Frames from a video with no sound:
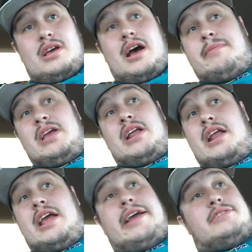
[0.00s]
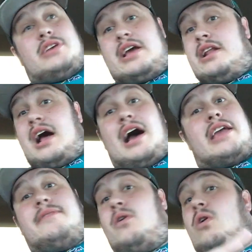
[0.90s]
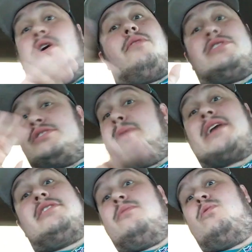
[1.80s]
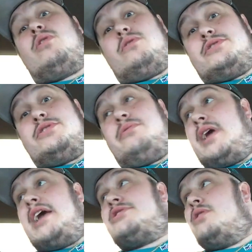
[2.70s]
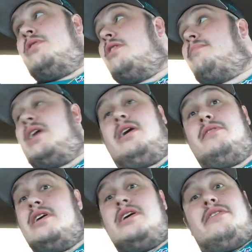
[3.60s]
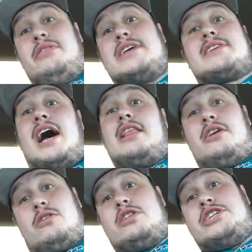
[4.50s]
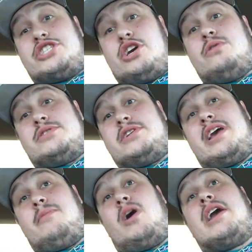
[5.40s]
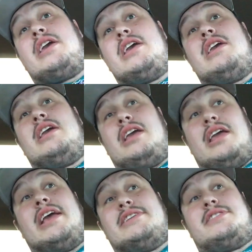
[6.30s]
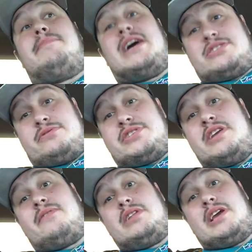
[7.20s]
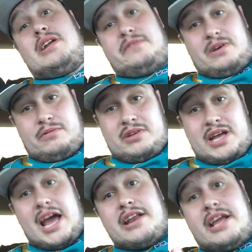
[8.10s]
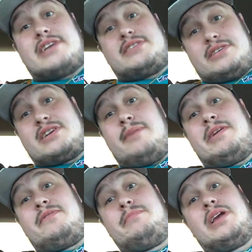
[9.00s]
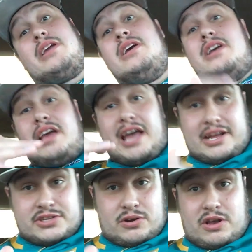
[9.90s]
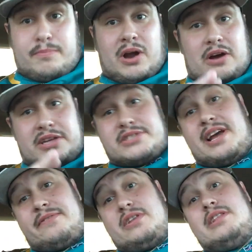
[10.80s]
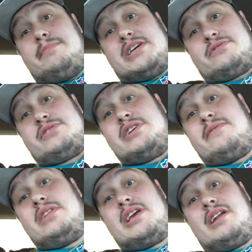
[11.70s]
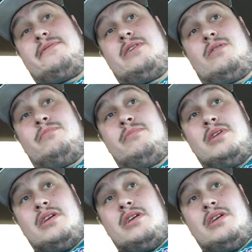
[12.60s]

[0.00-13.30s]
I mean, and Ant and I give all the respect in the world to Antonio Brown. This guy literally showed today why he is the best receiver in the NFL. And yes, this coming from me. Antonio Brown is definitely the best receiver in the NFL.